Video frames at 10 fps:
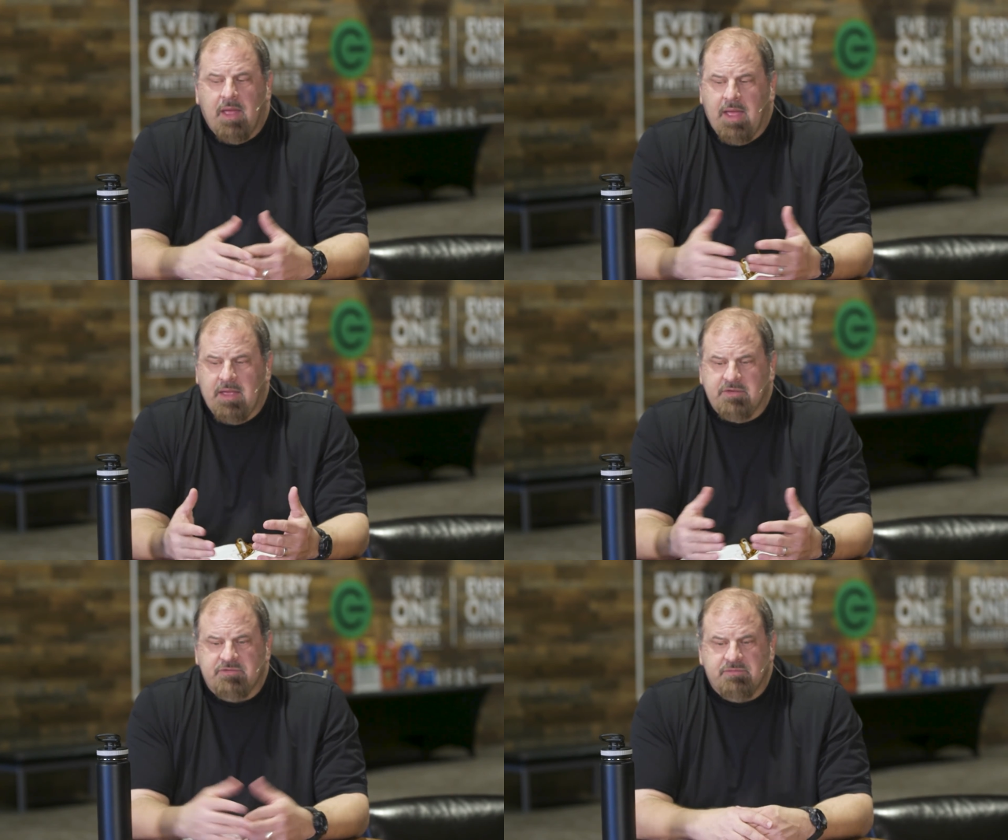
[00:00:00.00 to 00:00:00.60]

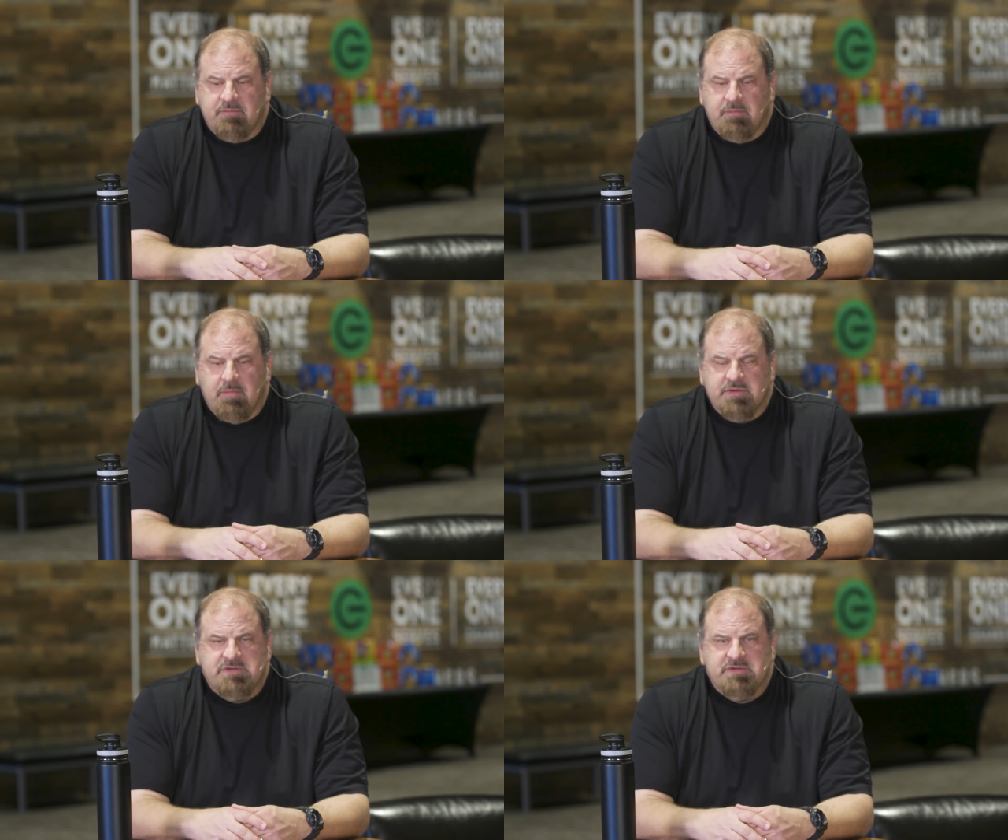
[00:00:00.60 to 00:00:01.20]
as
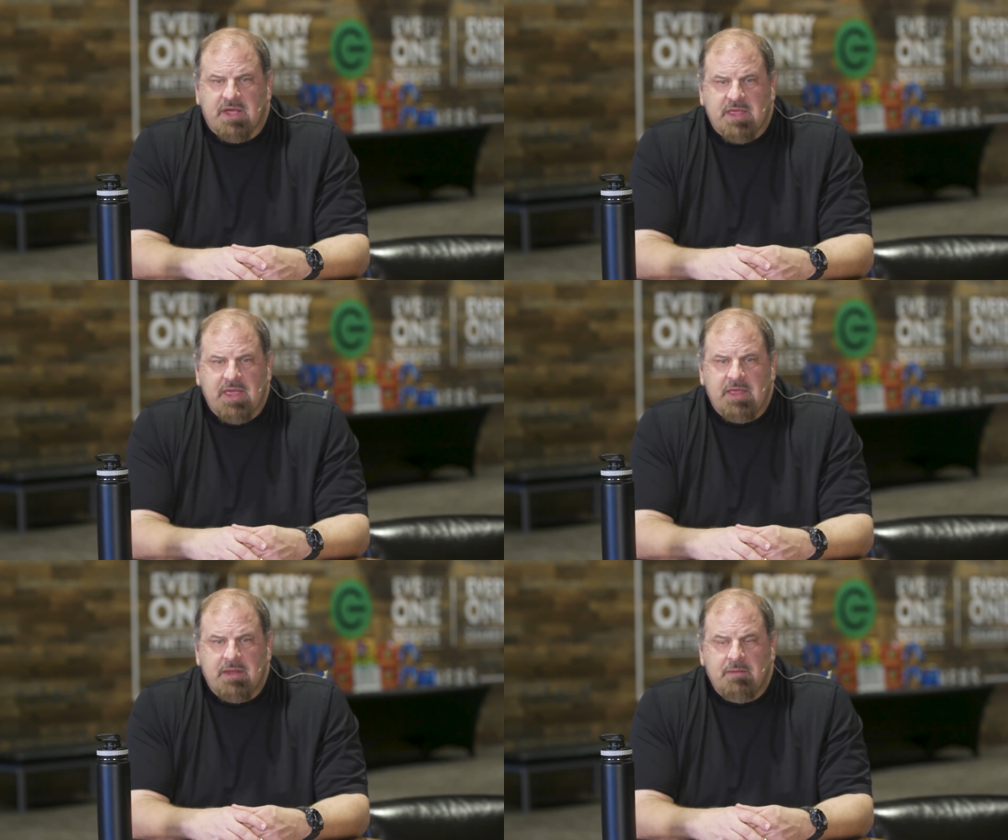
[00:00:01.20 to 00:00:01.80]
much as I
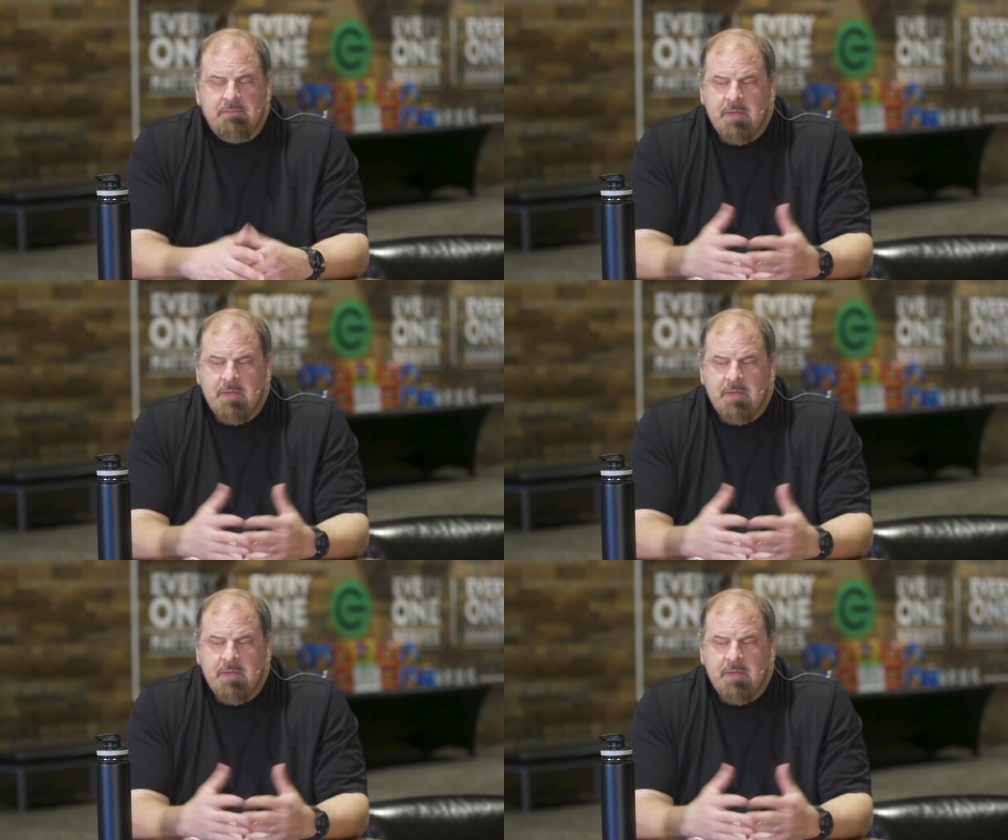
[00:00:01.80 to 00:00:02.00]
can.